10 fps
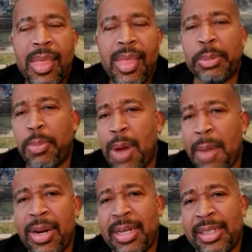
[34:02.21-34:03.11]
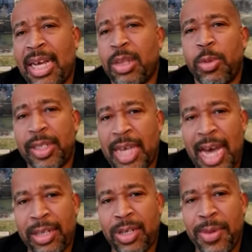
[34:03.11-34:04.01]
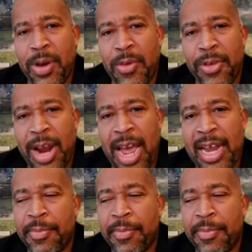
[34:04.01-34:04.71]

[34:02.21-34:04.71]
it's prominent on the southwest side. It's going to be over at